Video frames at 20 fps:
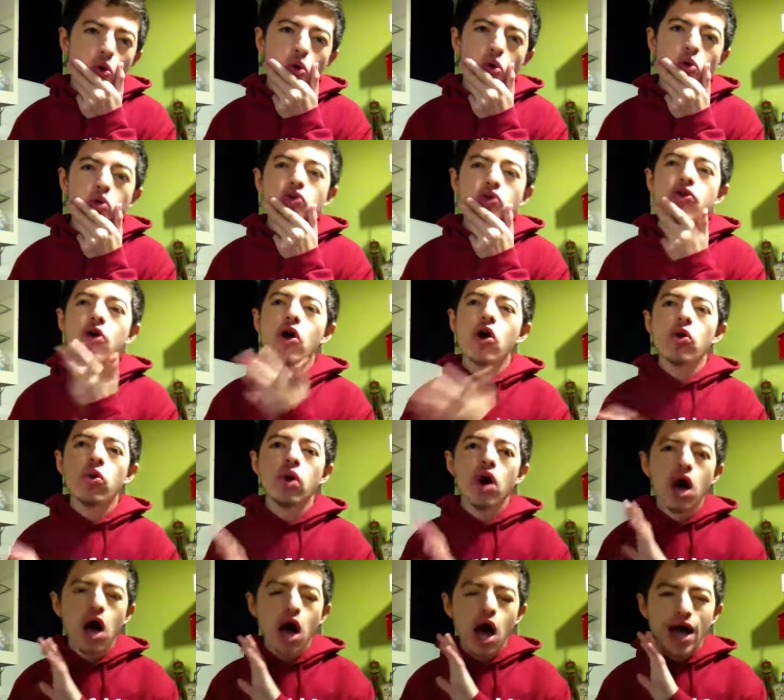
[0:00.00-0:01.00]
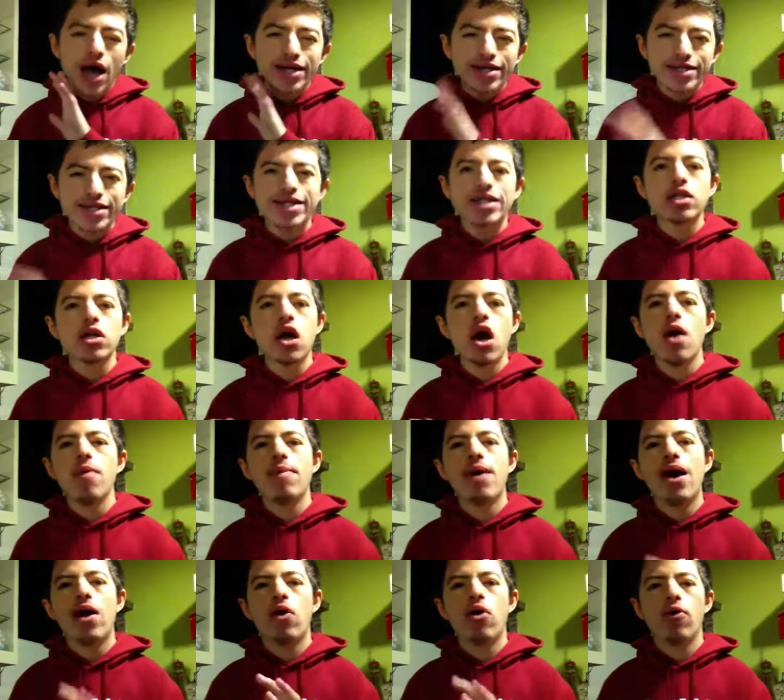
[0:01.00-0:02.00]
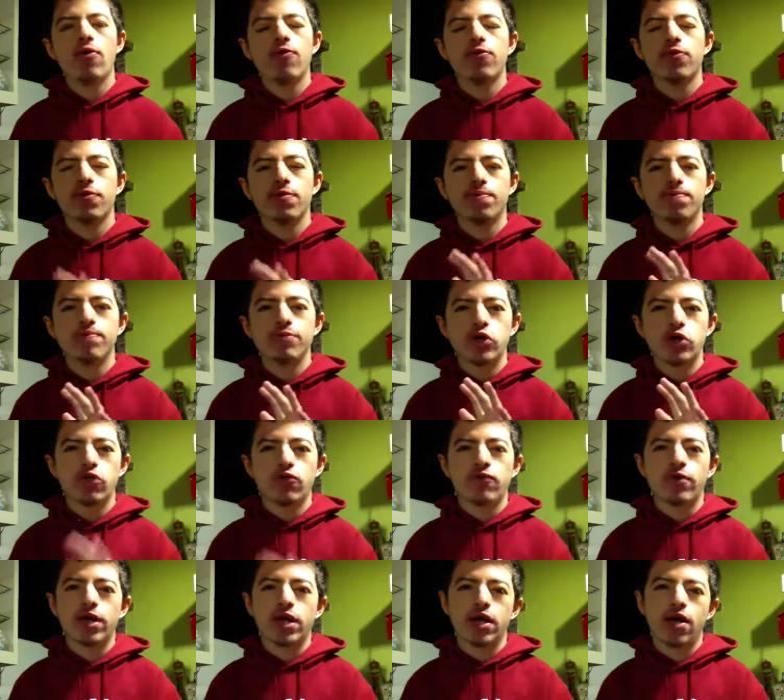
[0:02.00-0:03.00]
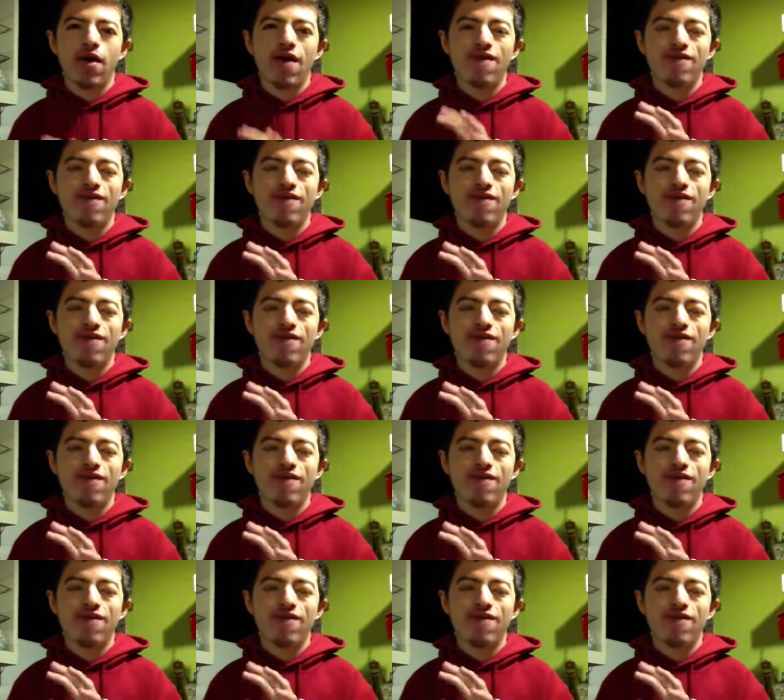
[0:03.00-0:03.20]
although I did come out of the movie